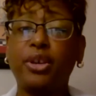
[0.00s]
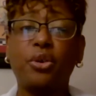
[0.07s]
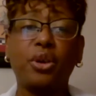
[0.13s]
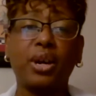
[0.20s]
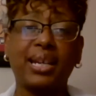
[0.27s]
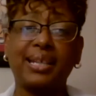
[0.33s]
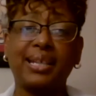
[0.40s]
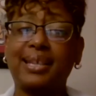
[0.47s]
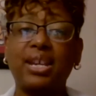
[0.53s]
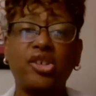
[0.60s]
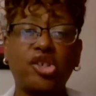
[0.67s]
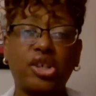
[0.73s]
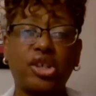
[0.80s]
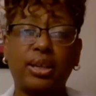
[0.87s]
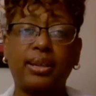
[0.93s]

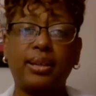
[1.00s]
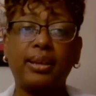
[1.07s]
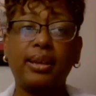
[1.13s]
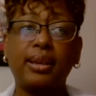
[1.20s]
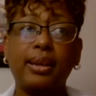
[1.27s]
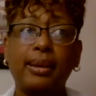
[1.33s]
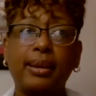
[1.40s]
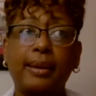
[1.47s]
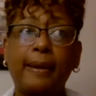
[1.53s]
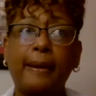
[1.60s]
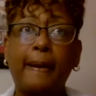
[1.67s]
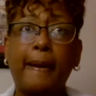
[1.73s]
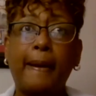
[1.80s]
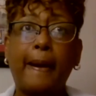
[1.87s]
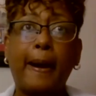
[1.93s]
organization.
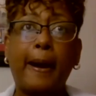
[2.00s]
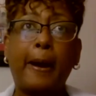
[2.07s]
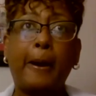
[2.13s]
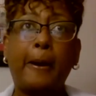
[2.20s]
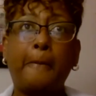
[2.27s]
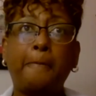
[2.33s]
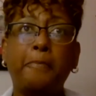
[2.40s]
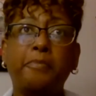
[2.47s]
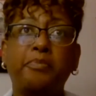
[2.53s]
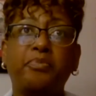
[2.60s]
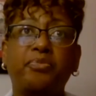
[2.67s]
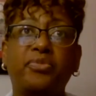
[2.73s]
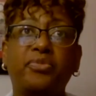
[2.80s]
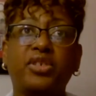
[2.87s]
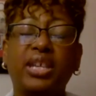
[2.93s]
Um,
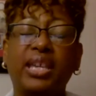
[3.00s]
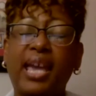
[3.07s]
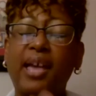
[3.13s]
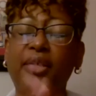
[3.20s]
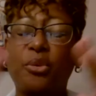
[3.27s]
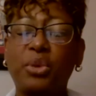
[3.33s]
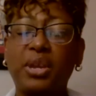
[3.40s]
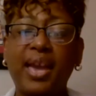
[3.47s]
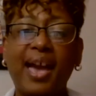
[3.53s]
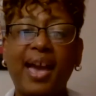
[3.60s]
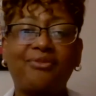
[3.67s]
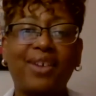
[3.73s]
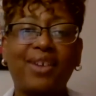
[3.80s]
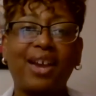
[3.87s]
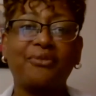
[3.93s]
together we
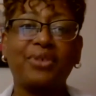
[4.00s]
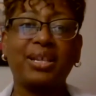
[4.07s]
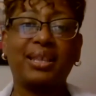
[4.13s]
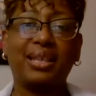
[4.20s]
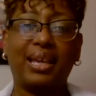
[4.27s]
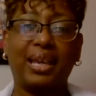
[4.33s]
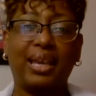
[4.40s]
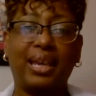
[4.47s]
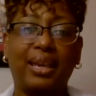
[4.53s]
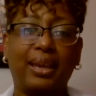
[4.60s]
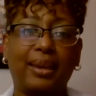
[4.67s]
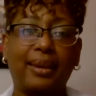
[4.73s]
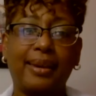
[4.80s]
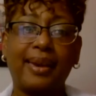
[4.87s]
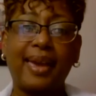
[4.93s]
have everything.
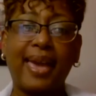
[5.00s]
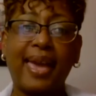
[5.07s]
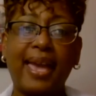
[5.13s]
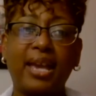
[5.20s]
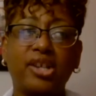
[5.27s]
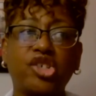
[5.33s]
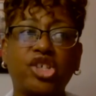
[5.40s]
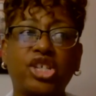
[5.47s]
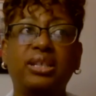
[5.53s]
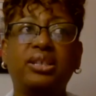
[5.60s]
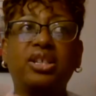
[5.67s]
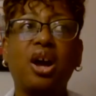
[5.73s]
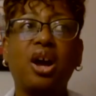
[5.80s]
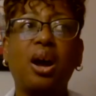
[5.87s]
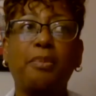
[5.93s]
And she
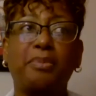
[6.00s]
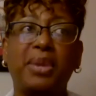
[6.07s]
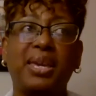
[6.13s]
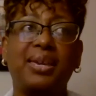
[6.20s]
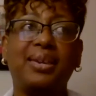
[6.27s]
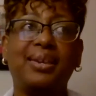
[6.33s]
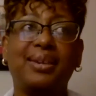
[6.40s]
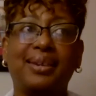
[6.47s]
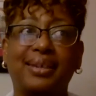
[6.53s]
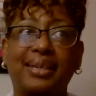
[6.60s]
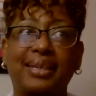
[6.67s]
taught me